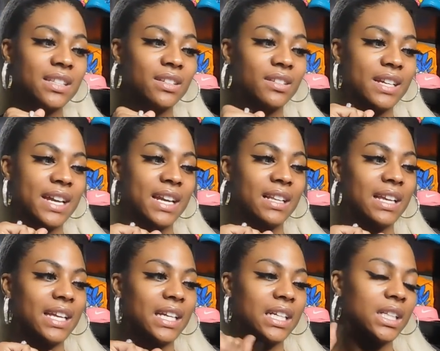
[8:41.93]
So you gotta
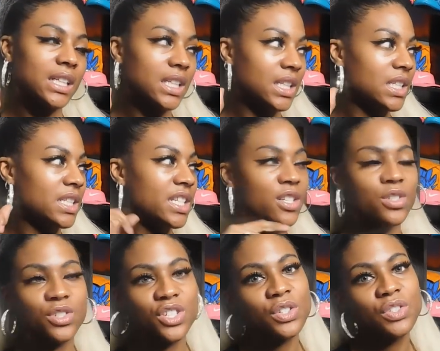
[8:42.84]
like teach
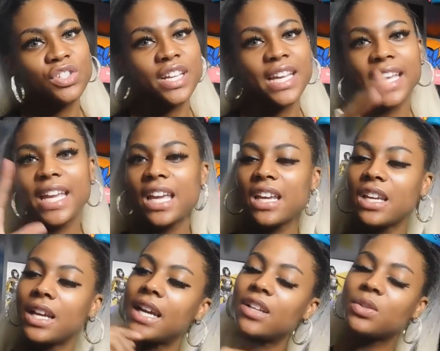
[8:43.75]
your children.
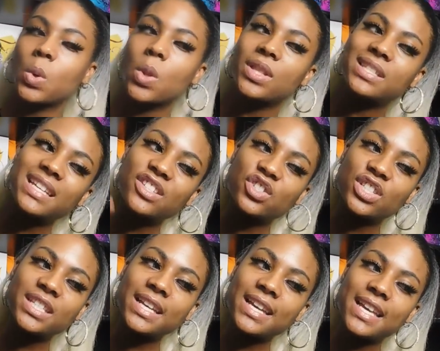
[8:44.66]
You gotta do all this extra
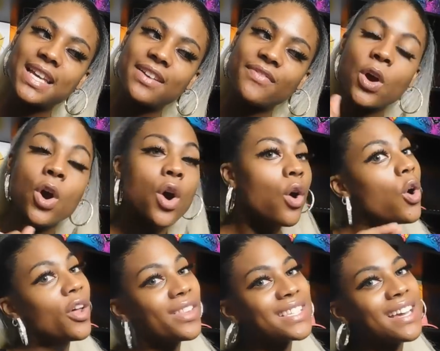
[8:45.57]
stuff
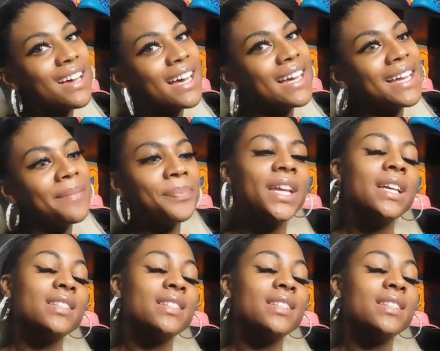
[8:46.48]
all the time.